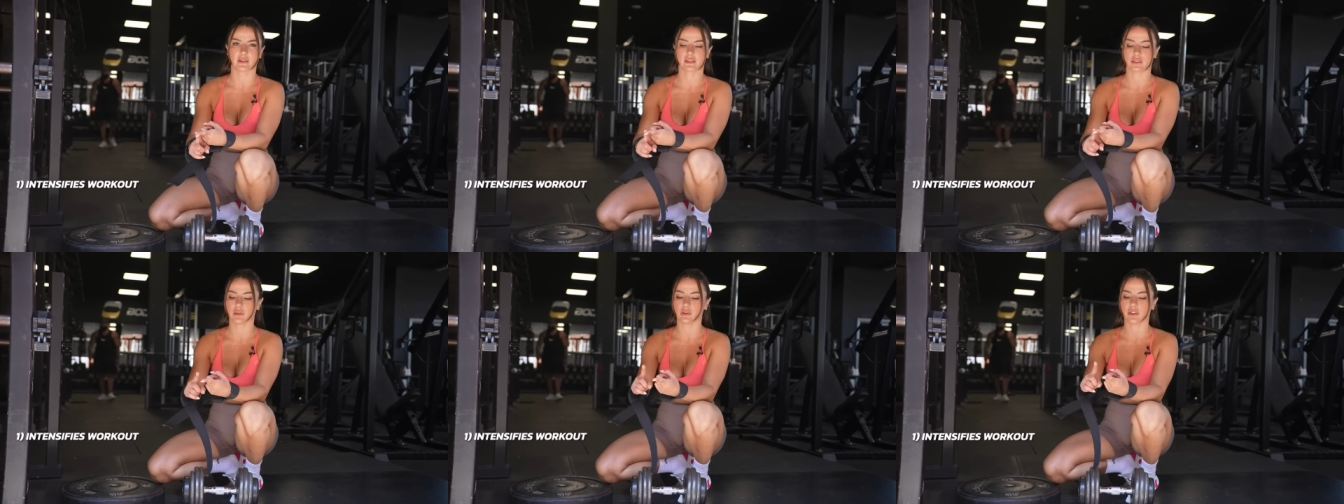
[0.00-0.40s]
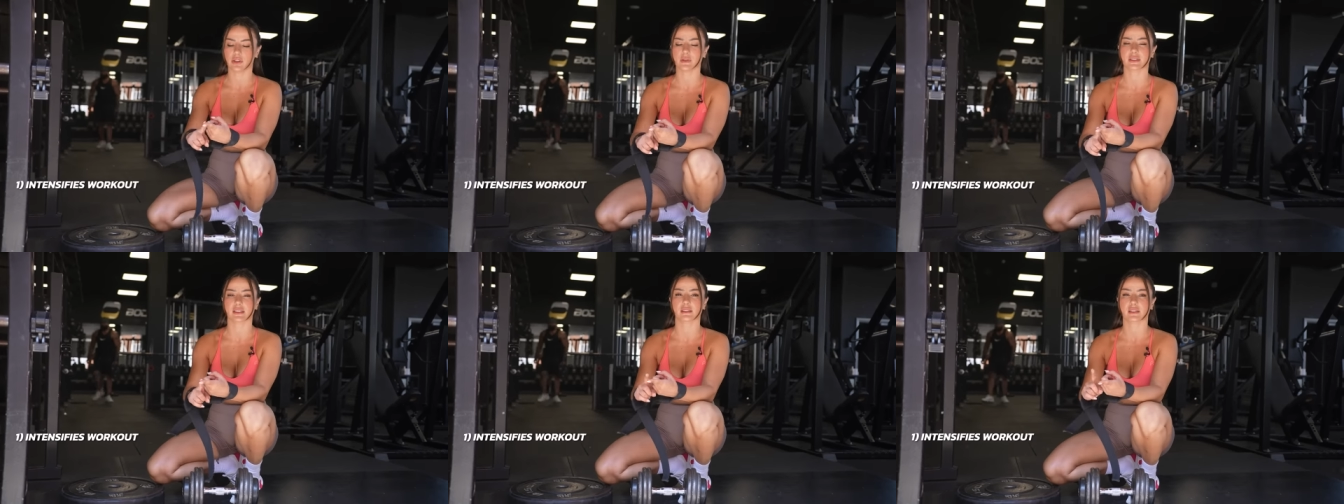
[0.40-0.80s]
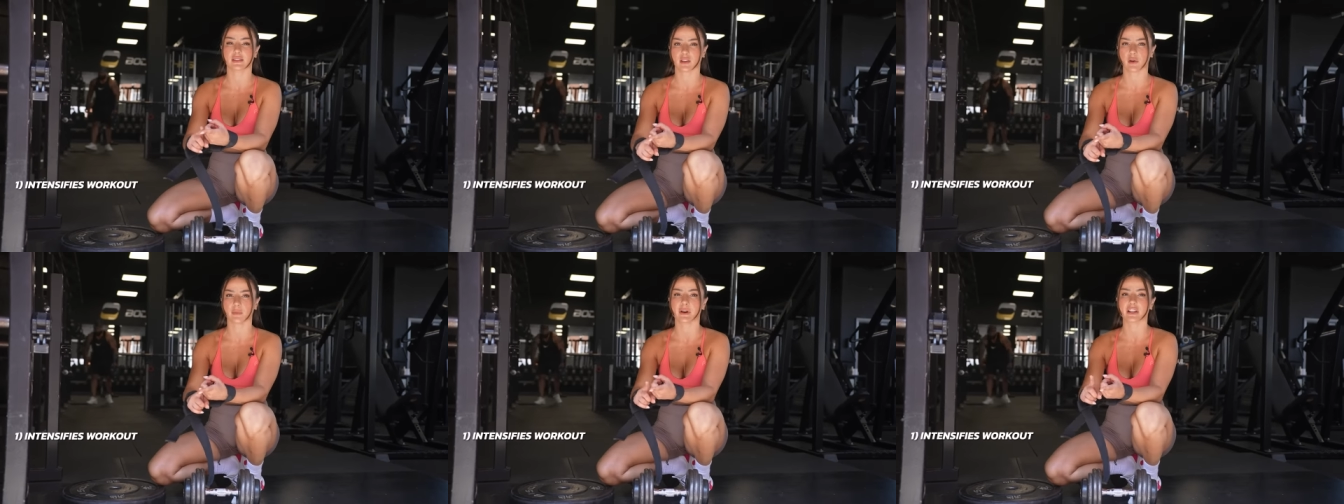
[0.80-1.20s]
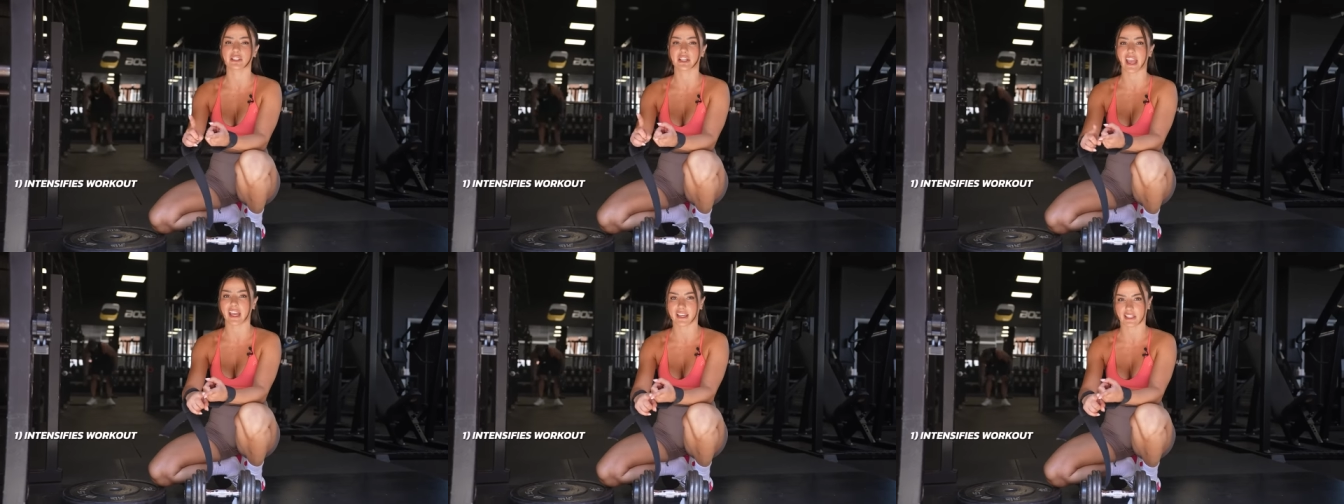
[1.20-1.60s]
So you're using so
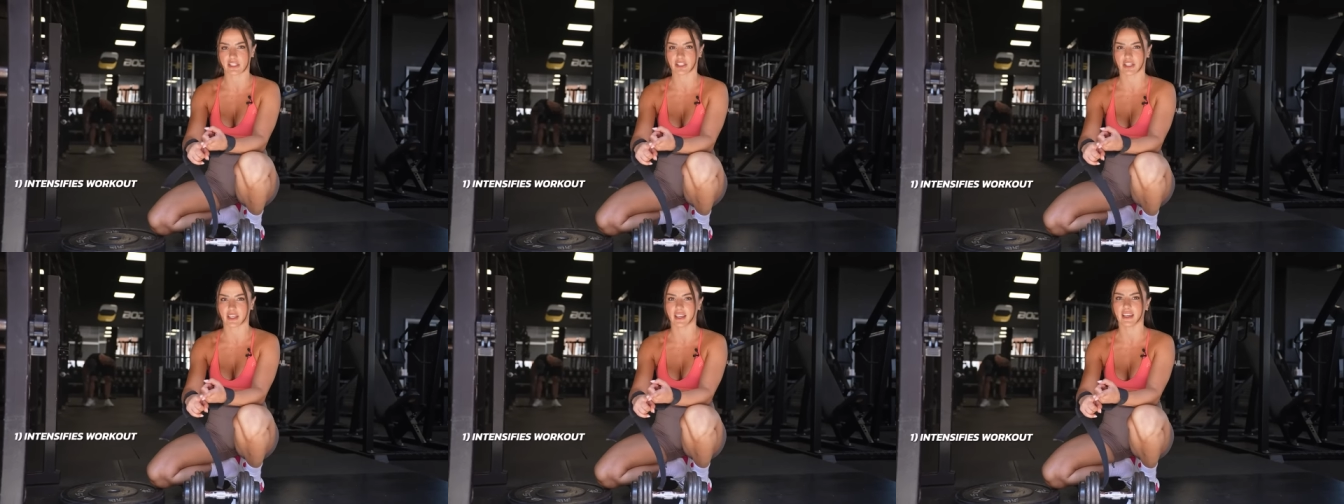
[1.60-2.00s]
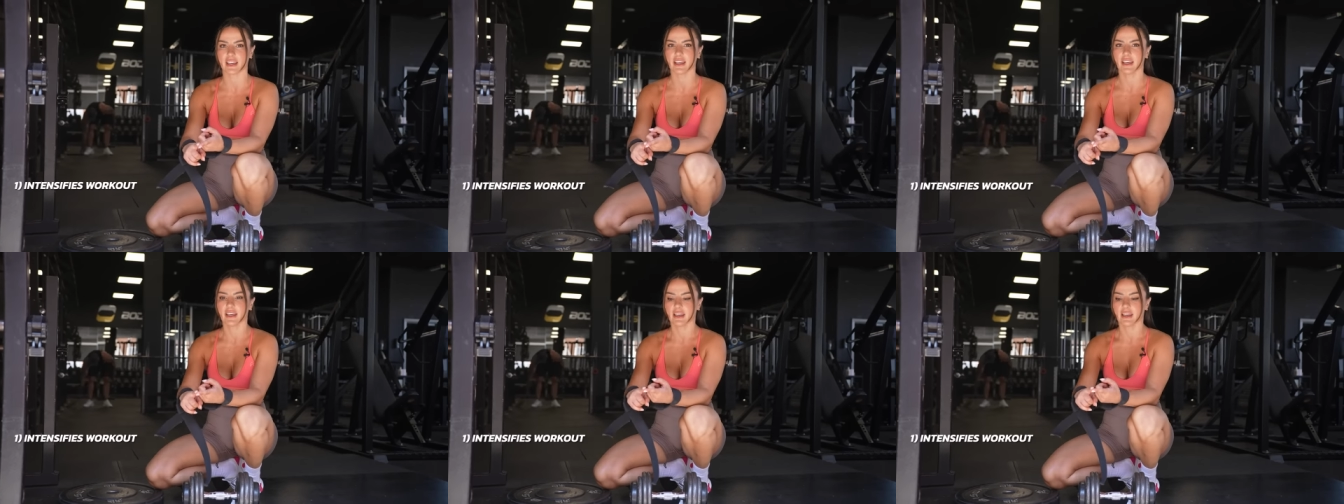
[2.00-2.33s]
much energy